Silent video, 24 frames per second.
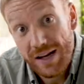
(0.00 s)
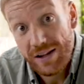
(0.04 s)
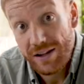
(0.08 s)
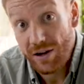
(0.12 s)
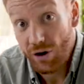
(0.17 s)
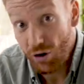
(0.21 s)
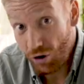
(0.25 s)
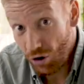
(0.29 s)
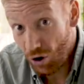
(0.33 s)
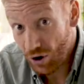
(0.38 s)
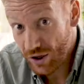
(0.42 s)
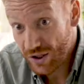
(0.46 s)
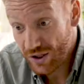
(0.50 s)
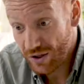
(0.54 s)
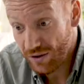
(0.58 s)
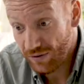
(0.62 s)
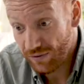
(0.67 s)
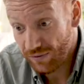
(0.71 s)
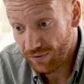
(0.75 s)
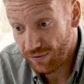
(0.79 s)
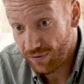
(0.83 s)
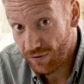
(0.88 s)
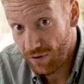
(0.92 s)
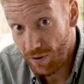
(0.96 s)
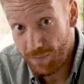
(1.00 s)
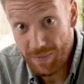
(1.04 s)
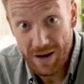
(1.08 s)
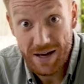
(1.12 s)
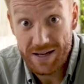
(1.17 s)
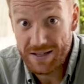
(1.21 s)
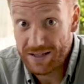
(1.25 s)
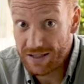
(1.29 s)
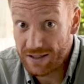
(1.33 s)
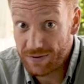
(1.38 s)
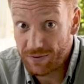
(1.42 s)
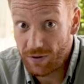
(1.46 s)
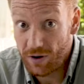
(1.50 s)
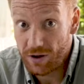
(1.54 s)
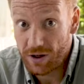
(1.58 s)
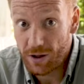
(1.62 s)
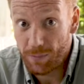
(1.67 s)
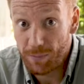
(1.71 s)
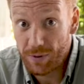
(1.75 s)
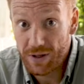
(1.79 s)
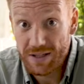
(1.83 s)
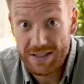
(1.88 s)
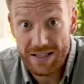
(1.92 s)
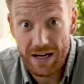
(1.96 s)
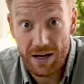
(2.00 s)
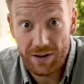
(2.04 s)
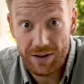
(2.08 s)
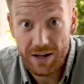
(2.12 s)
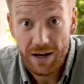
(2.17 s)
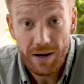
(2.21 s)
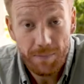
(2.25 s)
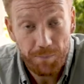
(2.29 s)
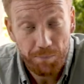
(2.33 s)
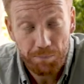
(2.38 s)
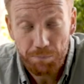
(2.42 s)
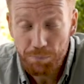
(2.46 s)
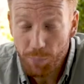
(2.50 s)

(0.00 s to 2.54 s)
There are lots of amazing safari companies out there.